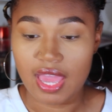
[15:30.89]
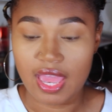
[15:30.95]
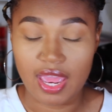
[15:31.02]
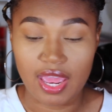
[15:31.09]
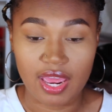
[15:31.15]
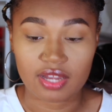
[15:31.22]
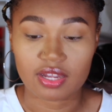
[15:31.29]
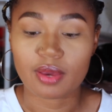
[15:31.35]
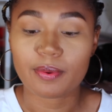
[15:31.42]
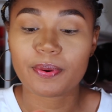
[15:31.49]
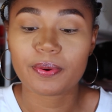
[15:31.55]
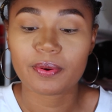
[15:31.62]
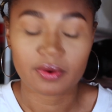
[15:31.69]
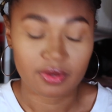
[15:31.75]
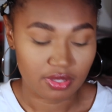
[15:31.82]
And
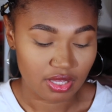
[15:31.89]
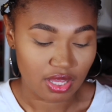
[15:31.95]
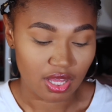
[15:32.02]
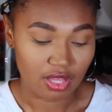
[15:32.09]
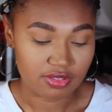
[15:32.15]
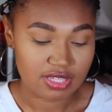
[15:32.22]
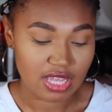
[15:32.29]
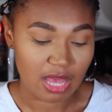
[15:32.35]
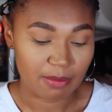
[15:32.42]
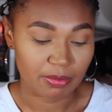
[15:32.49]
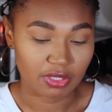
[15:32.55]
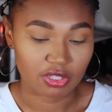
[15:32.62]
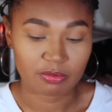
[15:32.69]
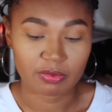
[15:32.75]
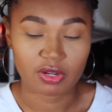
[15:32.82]
I'll tap
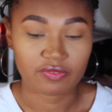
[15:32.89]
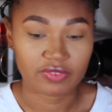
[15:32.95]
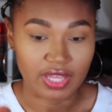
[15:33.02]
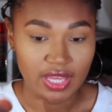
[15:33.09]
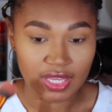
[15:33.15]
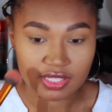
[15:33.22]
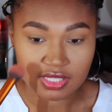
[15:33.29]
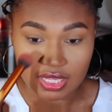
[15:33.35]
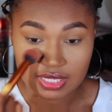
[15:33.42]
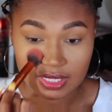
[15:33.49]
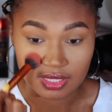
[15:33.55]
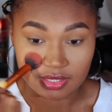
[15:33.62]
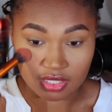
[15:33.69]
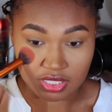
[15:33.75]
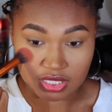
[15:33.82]
a little bit of the excess
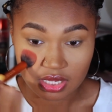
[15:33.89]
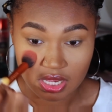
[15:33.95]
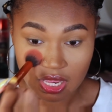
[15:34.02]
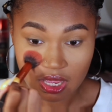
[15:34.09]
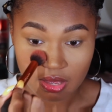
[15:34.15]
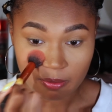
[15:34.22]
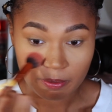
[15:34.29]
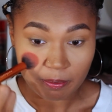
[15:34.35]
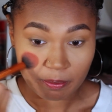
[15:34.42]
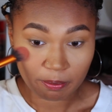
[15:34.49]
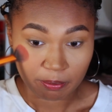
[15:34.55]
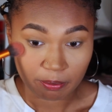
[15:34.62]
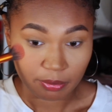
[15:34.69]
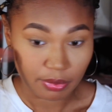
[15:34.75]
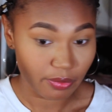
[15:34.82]
and just
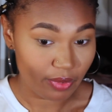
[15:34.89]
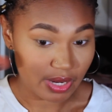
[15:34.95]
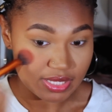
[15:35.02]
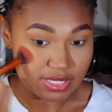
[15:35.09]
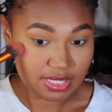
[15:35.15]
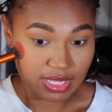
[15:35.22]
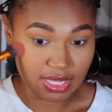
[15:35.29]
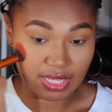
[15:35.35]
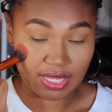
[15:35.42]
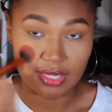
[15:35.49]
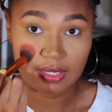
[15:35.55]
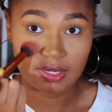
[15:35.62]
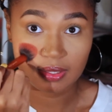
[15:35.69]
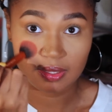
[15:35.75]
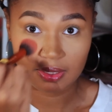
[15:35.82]
press
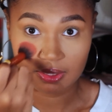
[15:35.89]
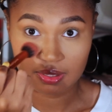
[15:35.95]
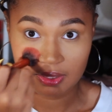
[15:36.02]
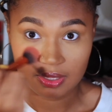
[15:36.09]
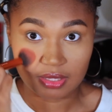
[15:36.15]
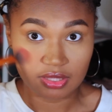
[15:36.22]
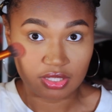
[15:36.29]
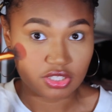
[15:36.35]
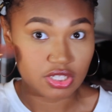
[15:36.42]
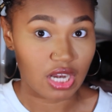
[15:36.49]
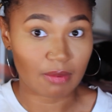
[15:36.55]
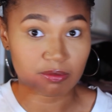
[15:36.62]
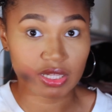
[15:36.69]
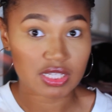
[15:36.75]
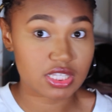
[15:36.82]
in the shade.
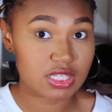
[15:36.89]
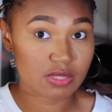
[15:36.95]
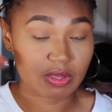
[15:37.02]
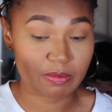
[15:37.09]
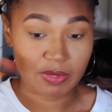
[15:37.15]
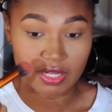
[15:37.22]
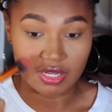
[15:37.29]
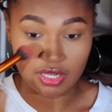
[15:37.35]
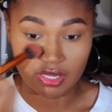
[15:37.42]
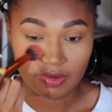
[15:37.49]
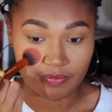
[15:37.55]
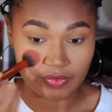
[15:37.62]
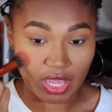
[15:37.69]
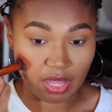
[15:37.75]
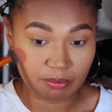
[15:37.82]
I'm not sweeping
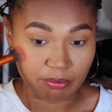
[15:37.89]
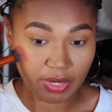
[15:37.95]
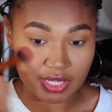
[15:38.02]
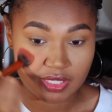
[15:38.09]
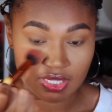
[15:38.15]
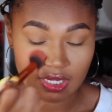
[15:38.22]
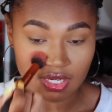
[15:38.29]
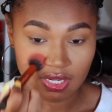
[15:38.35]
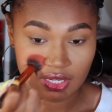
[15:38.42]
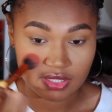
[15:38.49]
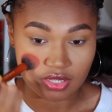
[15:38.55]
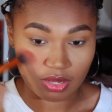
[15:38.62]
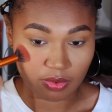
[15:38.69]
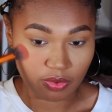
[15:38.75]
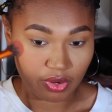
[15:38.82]
it, I'm pressing it in,
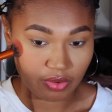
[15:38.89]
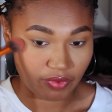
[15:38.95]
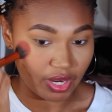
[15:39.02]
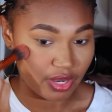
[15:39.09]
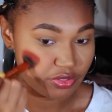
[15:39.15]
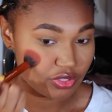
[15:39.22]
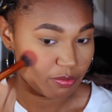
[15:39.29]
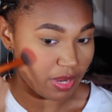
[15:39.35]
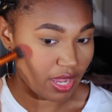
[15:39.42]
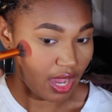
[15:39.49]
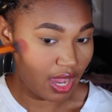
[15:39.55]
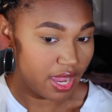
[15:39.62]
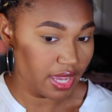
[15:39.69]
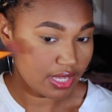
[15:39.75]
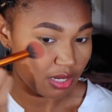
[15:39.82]
so I'm going right under my
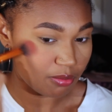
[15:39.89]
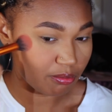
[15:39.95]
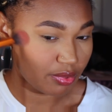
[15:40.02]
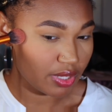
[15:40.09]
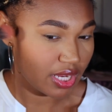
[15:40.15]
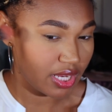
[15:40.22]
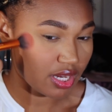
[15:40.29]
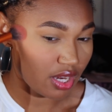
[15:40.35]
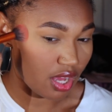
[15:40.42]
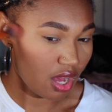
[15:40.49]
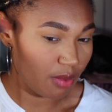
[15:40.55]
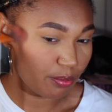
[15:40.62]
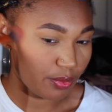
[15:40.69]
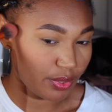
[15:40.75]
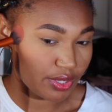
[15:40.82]
eye and I'm bringing it
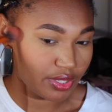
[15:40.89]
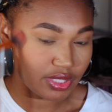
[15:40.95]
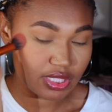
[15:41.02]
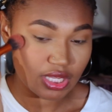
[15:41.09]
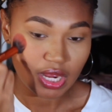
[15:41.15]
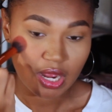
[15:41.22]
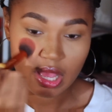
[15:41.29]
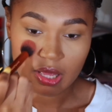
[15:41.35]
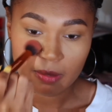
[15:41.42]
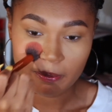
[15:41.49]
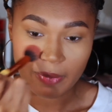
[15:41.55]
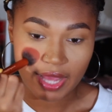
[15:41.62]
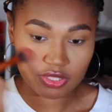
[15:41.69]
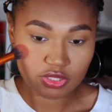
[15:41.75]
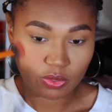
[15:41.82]
upwards
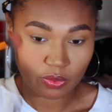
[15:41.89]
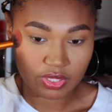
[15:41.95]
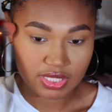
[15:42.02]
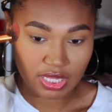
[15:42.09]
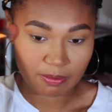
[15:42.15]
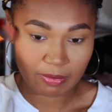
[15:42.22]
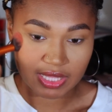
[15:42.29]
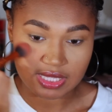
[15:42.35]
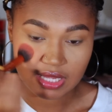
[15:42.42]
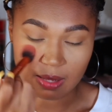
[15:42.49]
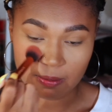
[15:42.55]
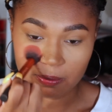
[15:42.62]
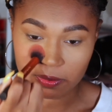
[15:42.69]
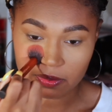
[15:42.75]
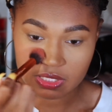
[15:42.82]
back towards like my
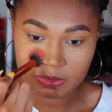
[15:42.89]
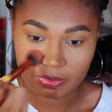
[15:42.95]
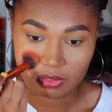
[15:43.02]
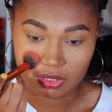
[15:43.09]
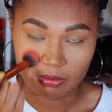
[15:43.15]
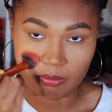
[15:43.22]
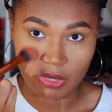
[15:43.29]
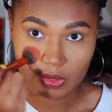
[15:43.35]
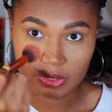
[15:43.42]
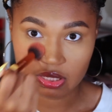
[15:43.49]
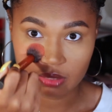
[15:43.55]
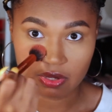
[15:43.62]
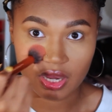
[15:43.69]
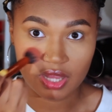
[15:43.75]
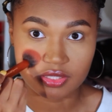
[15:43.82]
temples, but
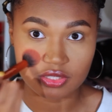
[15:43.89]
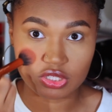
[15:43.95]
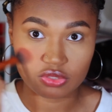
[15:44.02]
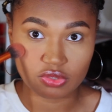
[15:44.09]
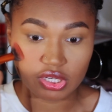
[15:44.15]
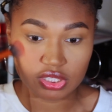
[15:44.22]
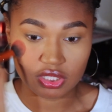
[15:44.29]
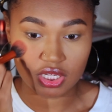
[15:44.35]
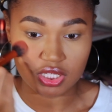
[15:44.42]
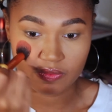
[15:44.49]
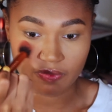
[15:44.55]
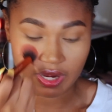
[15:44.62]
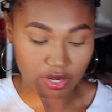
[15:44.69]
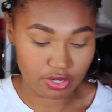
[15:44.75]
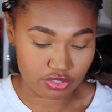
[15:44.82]
the concentration is
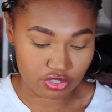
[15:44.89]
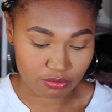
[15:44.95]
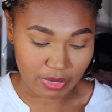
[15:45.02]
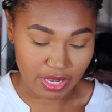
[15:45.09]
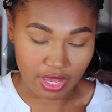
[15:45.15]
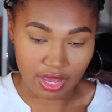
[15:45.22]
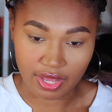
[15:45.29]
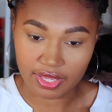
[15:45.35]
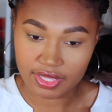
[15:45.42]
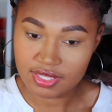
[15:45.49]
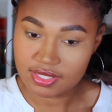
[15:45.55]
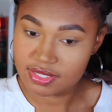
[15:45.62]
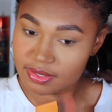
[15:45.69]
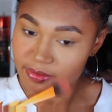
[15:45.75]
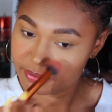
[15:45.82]
right under my
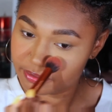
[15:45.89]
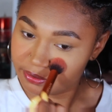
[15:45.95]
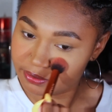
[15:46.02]
eyes.